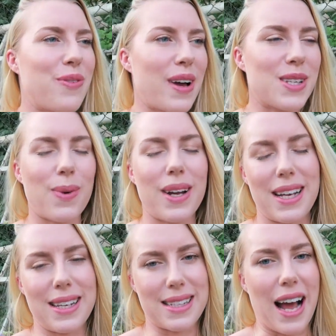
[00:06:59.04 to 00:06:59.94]
The first one
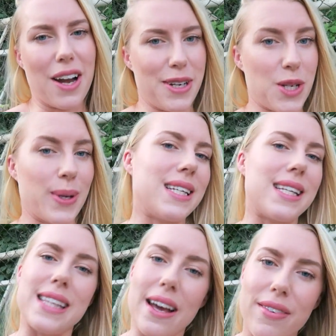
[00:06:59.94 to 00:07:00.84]
is Gallery
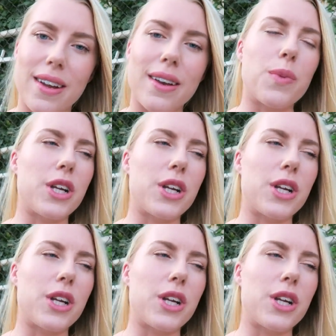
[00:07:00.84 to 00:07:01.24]
27,